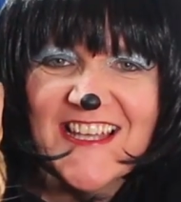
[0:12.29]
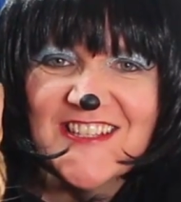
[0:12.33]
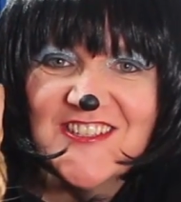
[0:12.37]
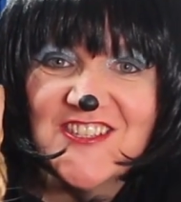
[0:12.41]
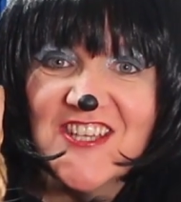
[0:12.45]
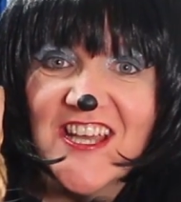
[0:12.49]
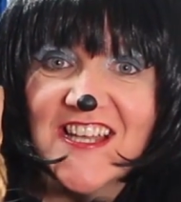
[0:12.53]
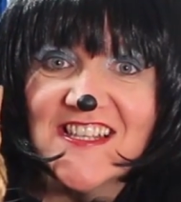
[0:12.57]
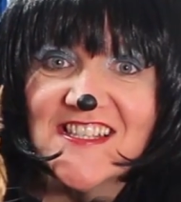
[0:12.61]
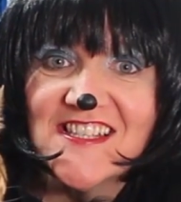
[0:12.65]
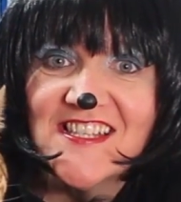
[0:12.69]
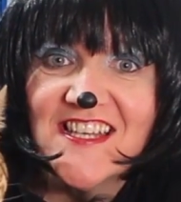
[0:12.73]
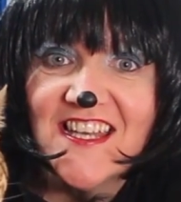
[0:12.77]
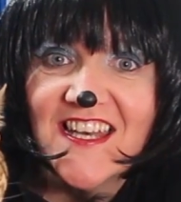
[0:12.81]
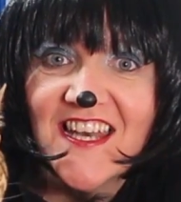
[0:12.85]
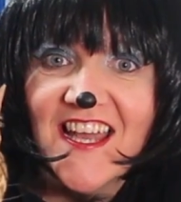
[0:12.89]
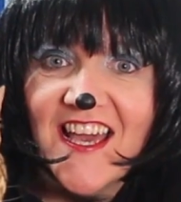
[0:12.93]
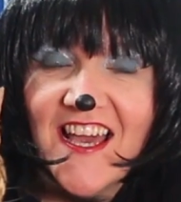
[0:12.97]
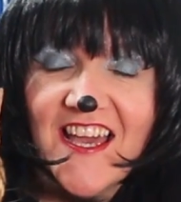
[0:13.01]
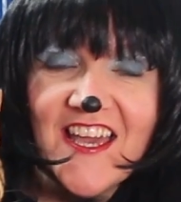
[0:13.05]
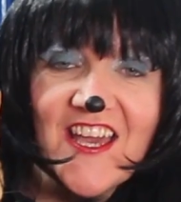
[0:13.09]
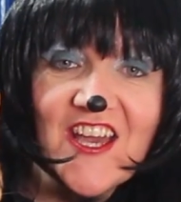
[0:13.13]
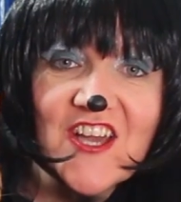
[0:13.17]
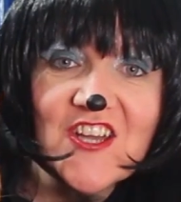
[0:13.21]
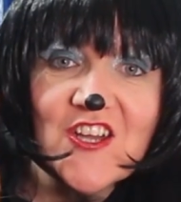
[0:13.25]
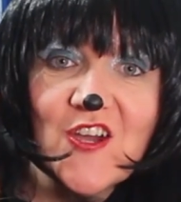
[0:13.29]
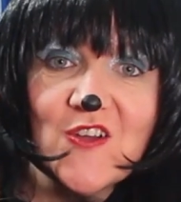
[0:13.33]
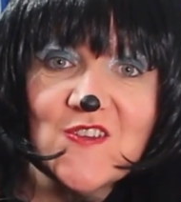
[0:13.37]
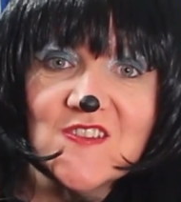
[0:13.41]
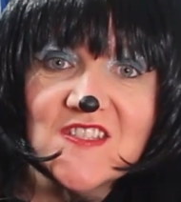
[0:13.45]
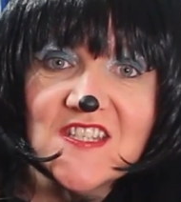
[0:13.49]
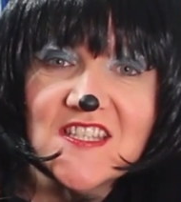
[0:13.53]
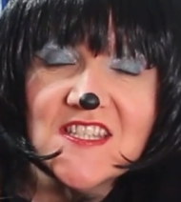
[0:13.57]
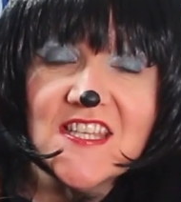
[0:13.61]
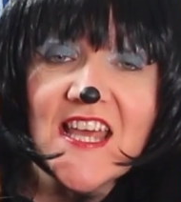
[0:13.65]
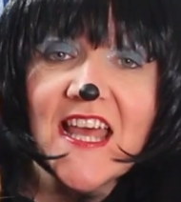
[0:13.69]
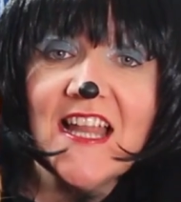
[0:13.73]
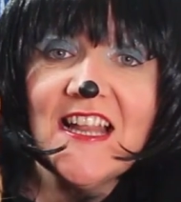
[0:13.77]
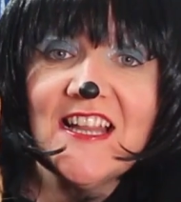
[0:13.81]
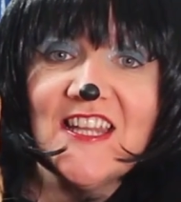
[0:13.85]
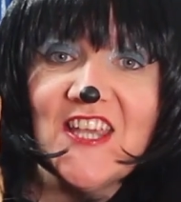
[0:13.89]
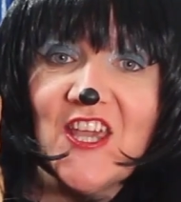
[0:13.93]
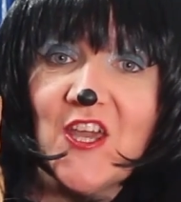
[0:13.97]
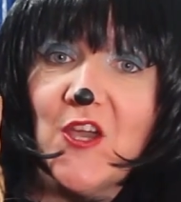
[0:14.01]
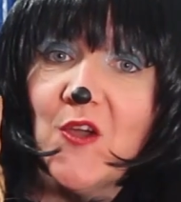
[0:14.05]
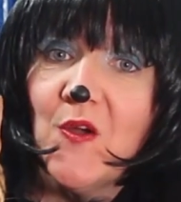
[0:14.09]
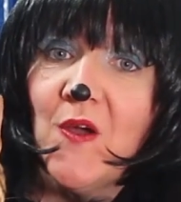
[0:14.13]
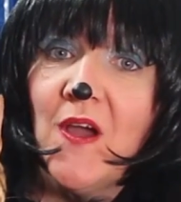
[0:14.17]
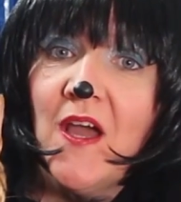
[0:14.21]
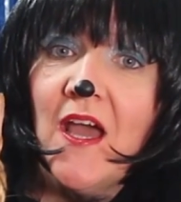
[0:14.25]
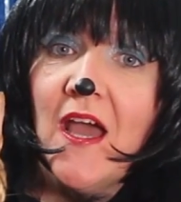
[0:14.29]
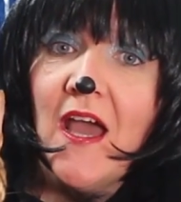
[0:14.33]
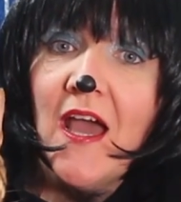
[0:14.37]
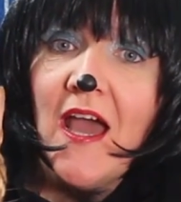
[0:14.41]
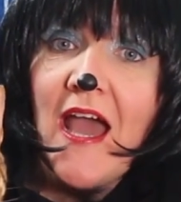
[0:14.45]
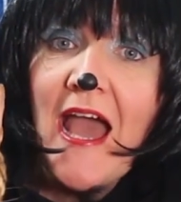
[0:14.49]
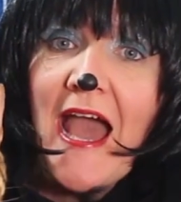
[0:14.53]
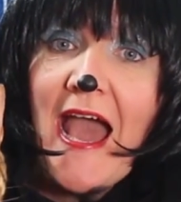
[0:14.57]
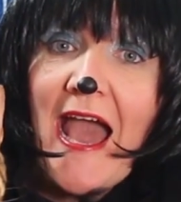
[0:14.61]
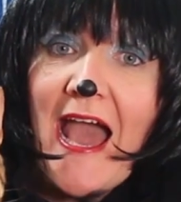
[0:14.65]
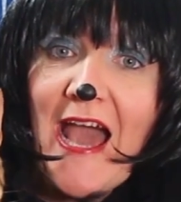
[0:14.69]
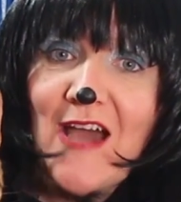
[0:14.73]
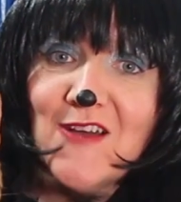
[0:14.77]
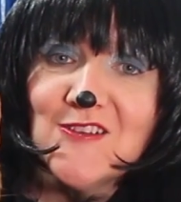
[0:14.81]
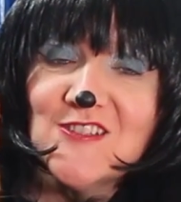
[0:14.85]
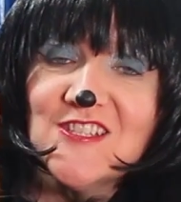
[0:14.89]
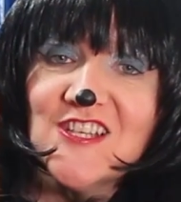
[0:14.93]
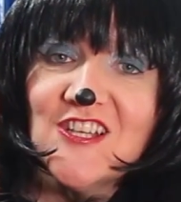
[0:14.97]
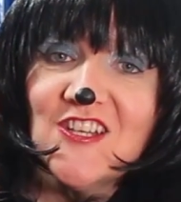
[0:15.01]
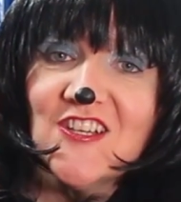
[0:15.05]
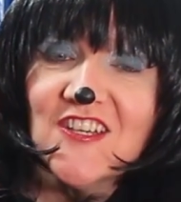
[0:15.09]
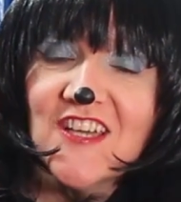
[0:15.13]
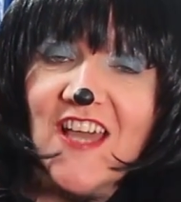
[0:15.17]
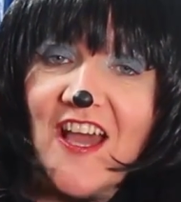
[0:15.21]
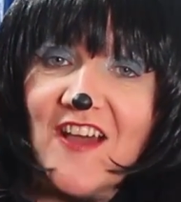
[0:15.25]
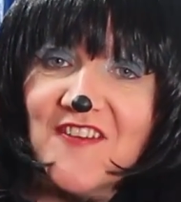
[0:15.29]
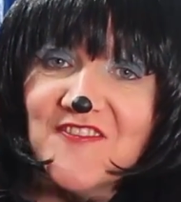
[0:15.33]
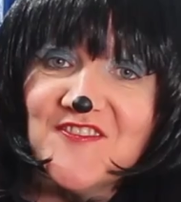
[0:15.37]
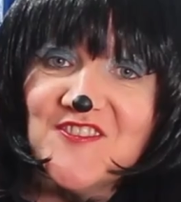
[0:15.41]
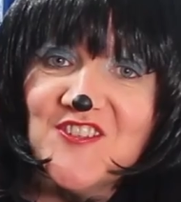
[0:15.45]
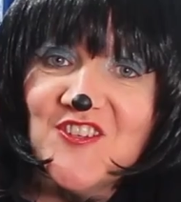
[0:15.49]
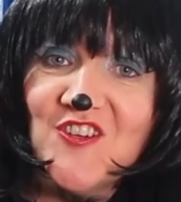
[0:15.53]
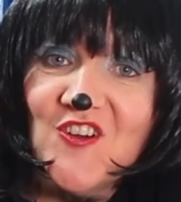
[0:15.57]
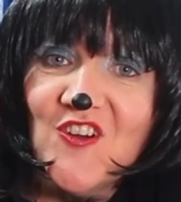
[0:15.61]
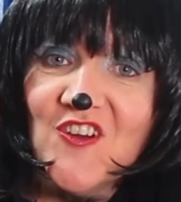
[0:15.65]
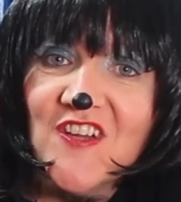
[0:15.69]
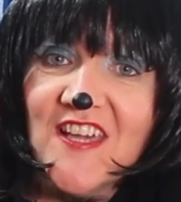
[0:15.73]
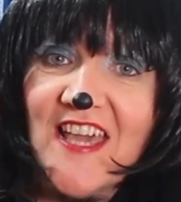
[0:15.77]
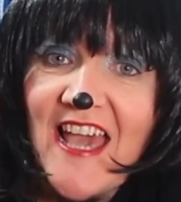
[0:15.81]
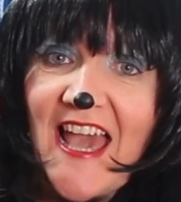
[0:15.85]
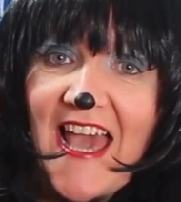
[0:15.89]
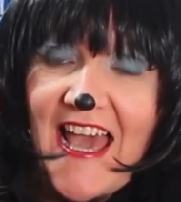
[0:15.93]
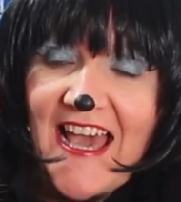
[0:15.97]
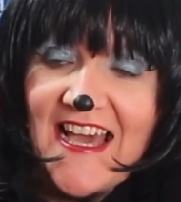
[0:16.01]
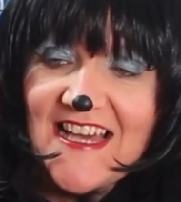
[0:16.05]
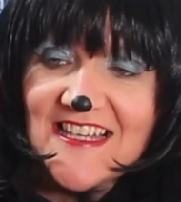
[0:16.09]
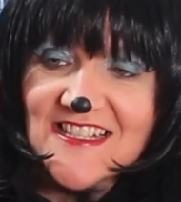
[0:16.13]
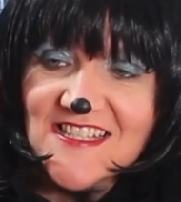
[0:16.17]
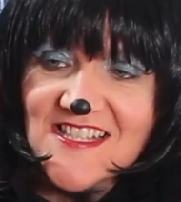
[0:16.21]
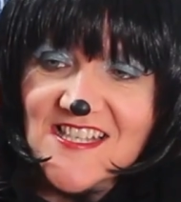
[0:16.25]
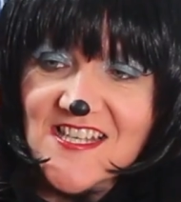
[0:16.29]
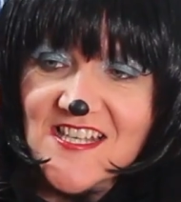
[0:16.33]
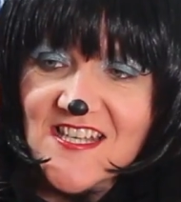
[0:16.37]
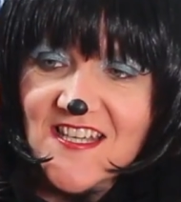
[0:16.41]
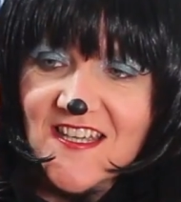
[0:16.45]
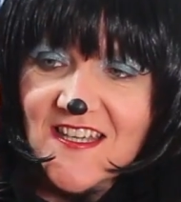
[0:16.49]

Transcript: Chatzi and I are going to tell you how to look after your cat.